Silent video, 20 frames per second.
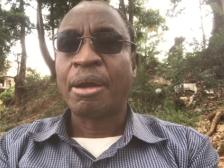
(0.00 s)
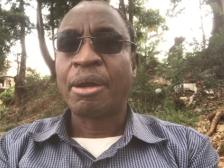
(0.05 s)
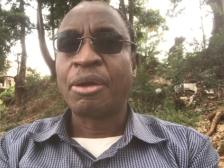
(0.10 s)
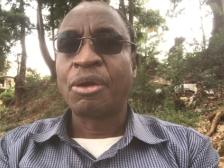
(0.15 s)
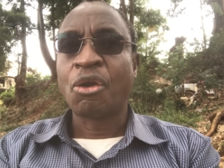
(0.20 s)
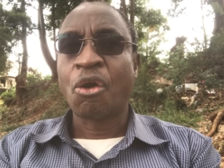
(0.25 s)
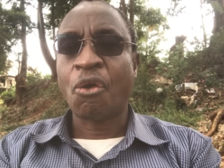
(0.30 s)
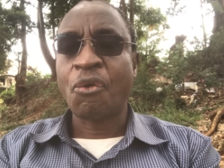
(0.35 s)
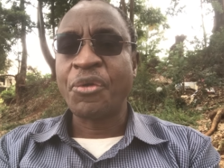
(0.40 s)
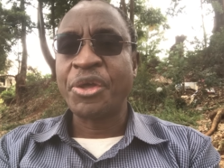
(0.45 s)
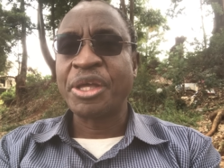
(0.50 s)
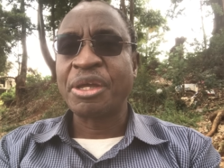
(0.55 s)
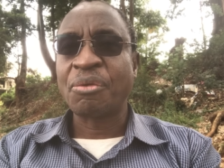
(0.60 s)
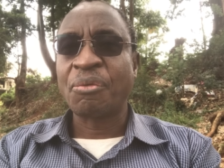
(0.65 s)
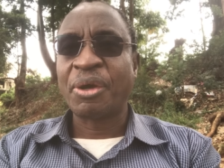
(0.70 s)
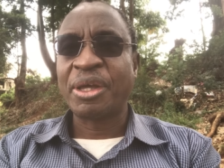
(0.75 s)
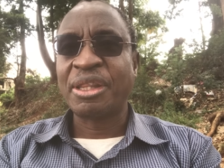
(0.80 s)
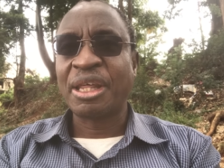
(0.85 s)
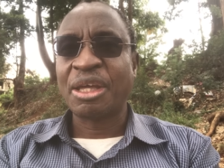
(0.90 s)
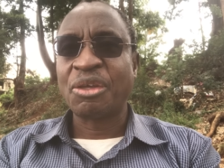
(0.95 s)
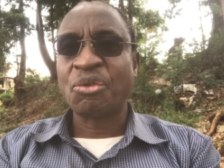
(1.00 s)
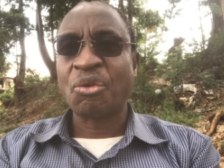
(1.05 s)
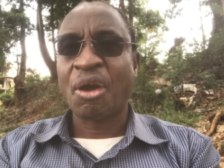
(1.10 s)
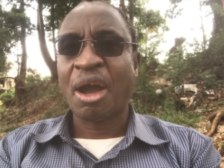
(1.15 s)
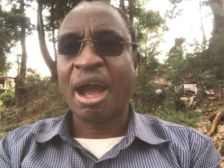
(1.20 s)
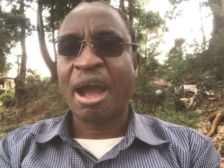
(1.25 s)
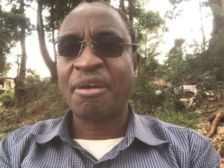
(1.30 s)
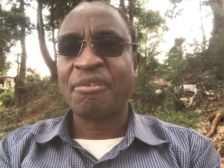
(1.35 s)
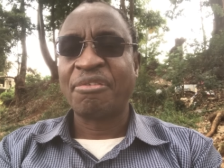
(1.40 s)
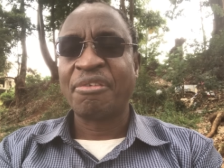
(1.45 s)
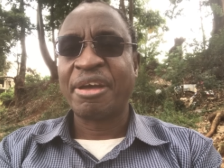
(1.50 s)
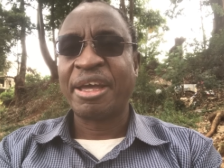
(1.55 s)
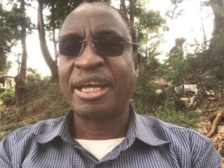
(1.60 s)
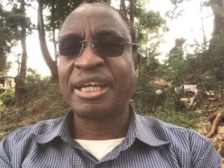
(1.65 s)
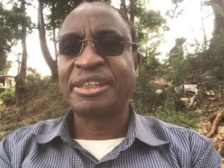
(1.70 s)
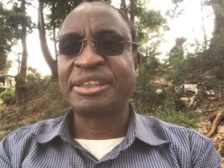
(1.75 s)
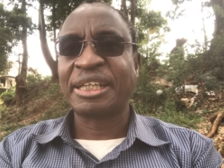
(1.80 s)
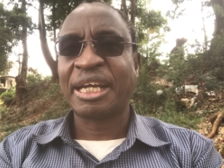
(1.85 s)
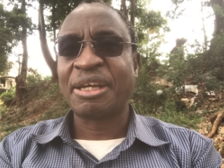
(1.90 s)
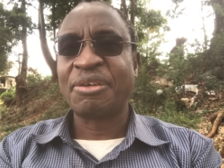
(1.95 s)
knowing whether you have
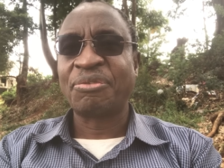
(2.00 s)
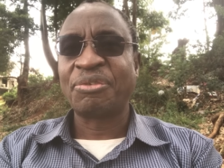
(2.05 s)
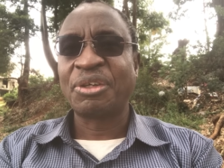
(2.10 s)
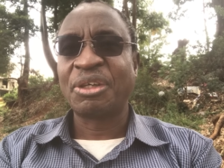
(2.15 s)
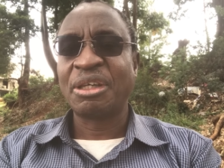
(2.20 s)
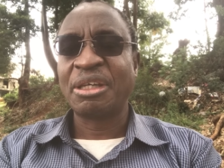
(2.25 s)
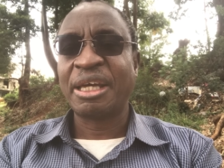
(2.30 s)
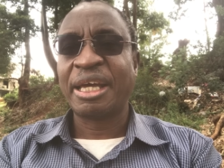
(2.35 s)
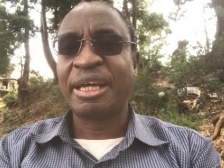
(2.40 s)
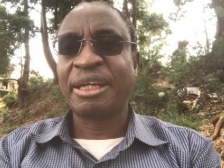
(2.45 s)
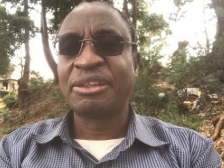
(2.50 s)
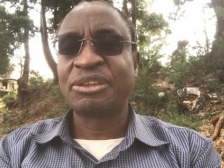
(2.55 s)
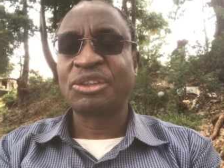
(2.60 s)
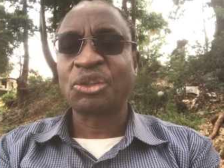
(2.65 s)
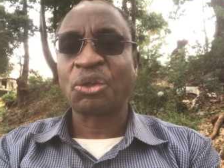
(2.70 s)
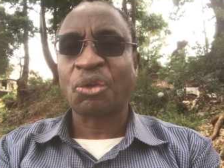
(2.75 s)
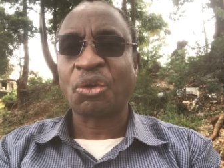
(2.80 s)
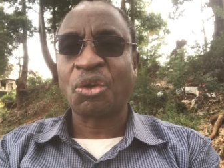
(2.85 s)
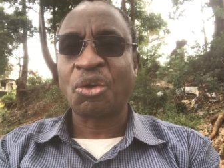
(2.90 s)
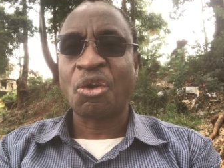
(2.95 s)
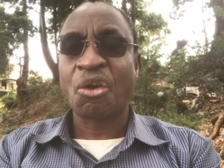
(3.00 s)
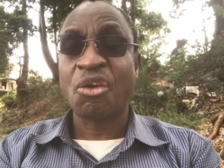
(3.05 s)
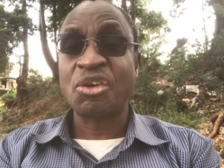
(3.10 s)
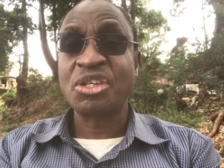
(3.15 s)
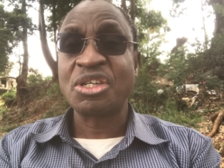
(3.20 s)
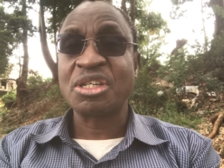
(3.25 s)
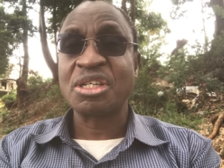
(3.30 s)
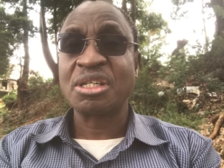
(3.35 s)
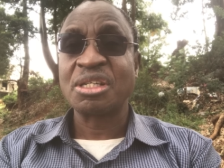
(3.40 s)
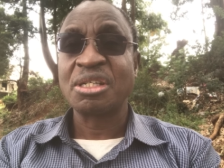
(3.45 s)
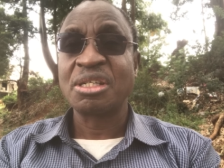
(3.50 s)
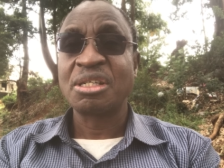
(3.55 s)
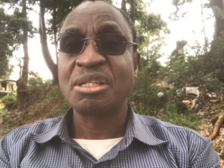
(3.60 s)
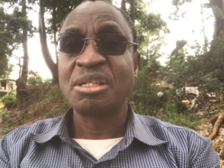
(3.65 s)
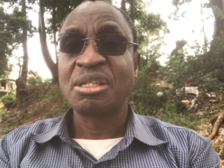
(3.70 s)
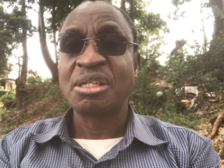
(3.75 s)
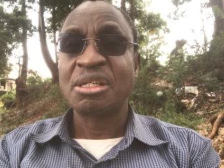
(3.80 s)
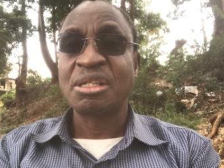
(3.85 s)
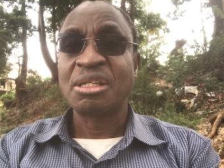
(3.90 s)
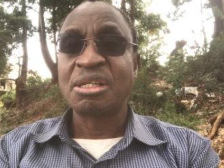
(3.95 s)
HIV AIDS or not,
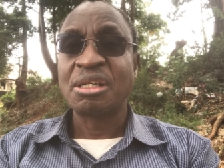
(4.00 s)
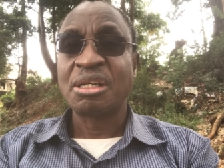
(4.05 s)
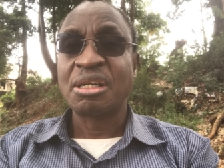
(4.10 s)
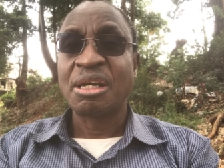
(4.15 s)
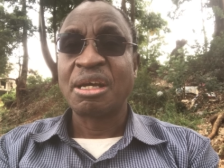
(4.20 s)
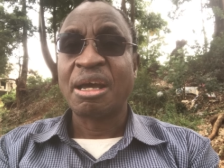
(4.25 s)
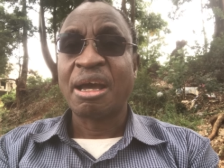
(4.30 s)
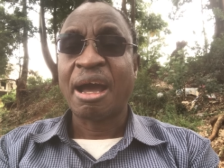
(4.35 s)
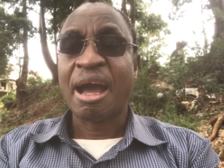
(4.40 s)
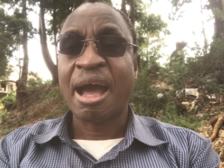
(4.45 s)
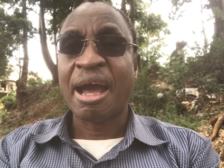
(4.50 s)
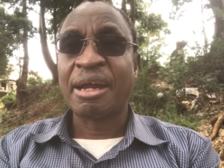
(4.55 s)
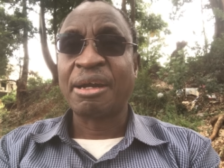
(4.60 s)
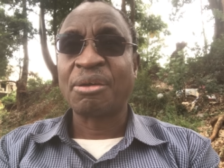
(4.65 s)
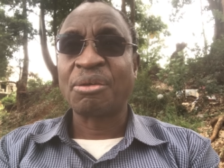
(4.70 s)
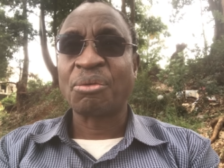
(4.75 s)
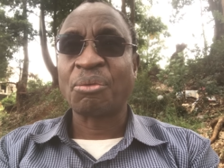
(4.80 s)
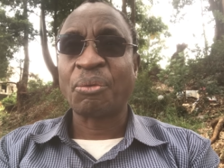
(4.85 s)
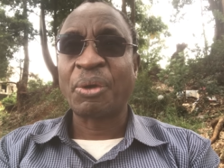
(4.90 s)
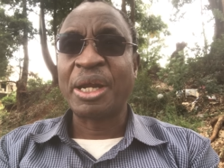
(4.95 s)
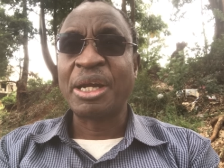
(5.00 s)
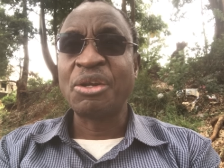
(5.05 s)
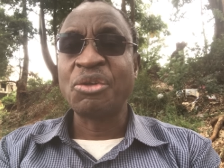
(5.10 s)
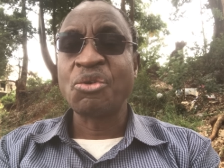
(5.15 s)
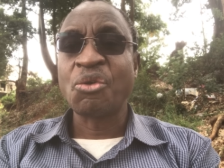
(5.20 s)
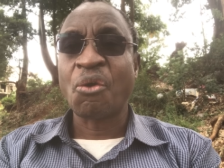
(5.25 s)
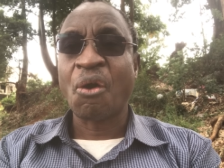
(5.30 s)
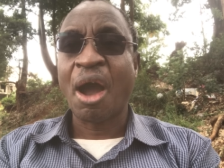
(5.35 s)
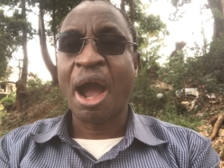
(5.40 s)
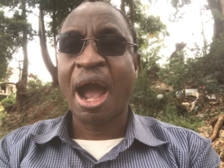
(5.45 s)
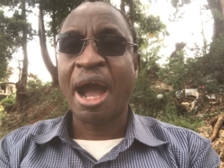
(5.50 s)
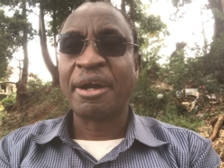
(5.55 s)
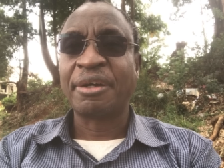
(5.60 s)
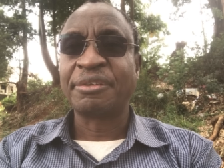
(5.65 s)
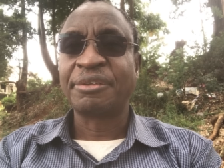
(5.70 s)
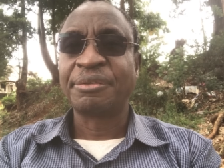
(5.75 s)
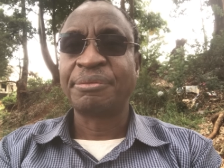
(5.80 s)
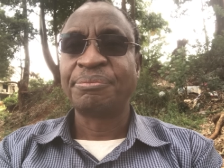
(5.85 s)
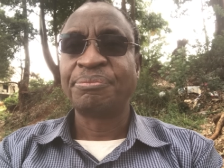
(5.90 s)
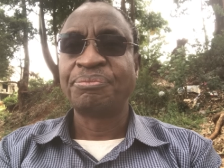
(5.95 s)
and when you
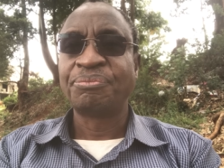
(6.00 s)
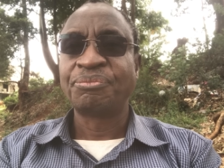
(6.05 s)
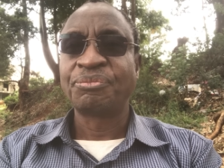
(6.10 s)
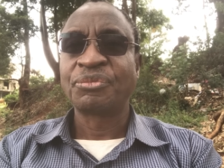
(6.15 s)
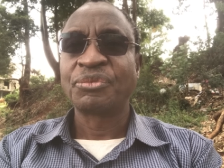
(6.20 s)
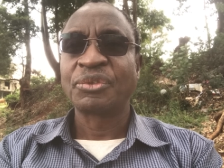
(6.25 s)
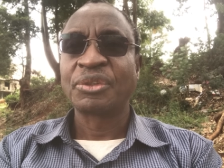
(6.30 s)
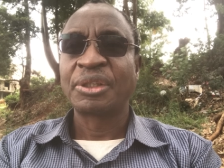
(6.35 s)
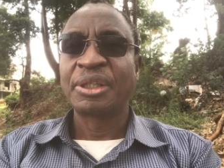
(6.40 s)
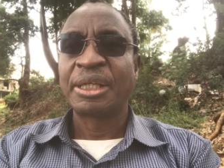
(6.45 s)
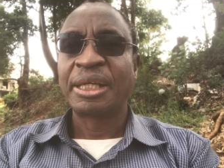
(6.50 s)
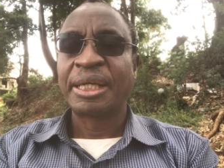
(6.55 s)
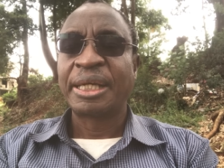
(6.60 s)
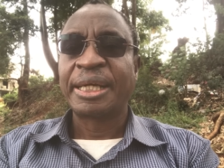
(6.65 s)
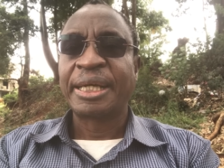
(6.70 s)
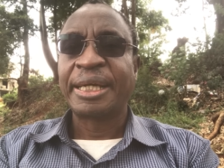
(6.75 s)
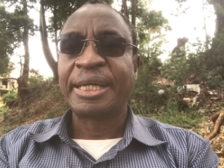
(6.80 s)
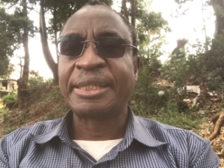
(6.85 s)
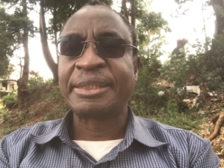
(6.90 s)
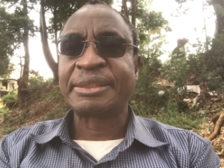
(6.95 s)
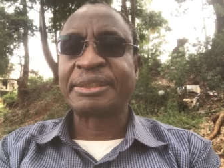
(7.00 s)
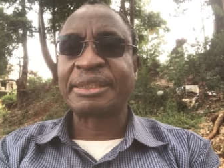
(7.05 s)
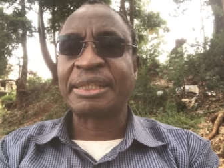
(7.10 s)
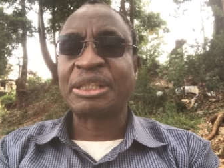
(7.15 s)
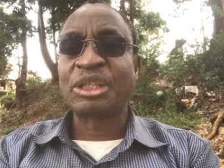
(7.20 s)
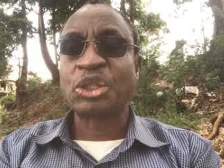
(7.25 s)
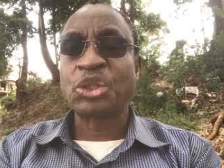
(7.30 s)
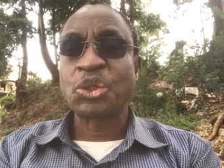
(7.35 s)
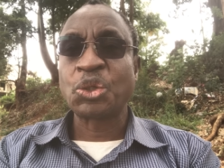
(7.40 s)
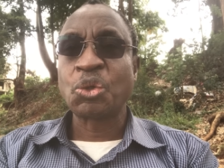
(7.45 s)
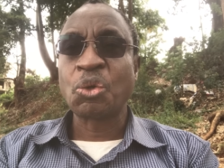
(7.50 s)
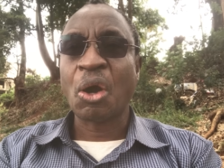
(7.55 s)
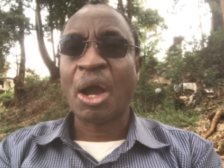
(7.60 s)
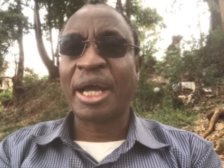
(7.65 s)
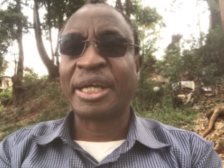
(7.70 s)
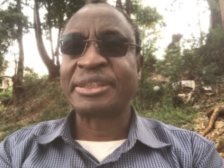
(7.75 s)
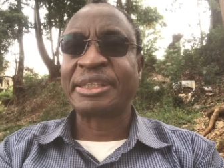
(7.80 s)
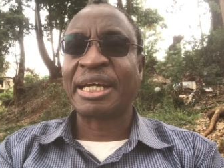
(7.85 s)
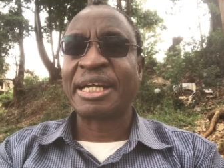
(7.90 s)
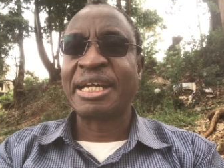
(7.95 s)
have, is it you
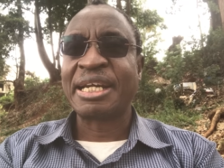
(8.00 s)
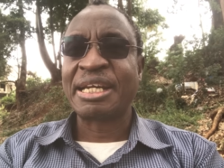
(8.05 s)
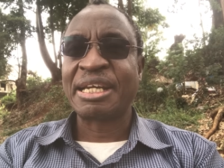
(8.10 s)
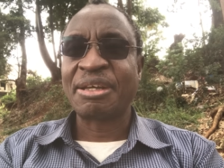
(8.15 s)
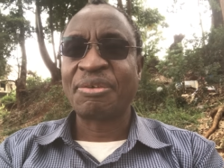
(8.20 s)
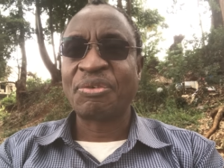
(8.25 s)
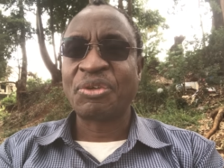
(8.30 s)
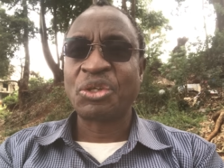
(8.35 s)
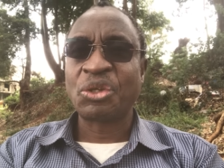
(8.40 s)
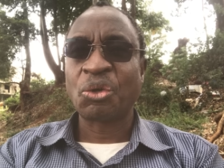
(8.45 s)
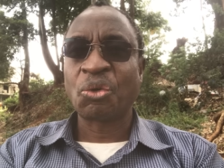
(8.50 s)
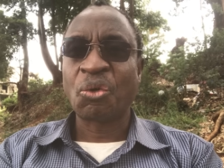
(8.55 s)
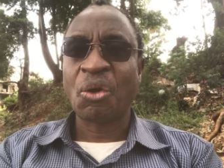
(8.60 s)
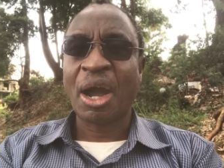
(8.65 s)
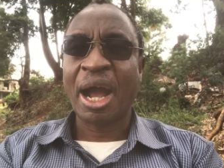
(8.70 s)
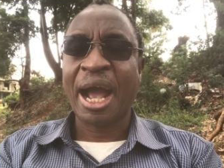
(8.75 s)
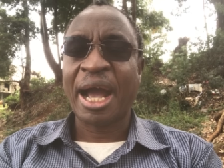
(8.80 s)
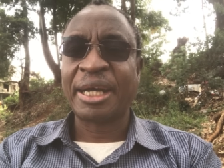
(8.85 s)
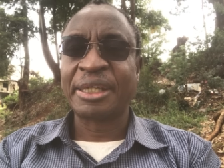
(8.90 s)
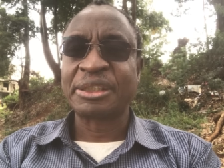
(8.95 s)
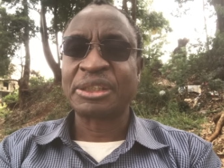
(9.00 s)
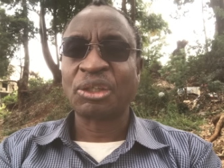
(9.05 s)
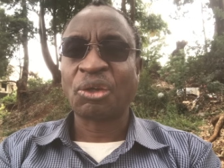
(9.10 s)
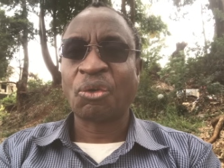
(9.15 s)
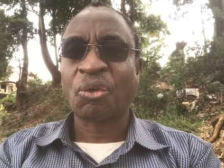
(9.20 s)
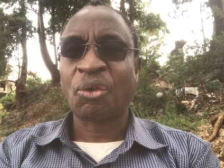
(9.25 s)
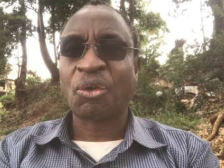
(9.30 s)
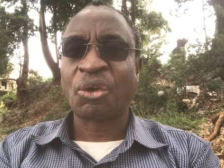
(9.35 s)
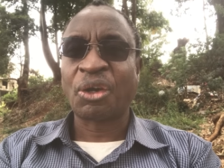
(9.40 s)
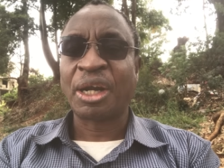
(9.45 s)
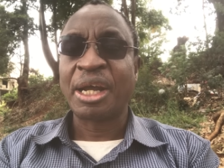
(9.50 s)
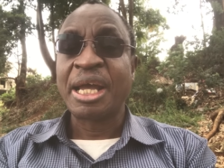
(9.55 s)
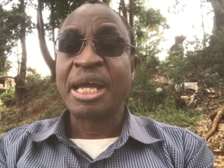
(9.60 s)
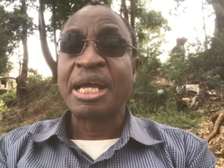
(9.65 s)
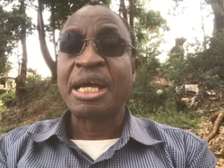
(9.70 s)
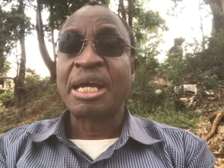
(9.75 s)
as an individual who has, or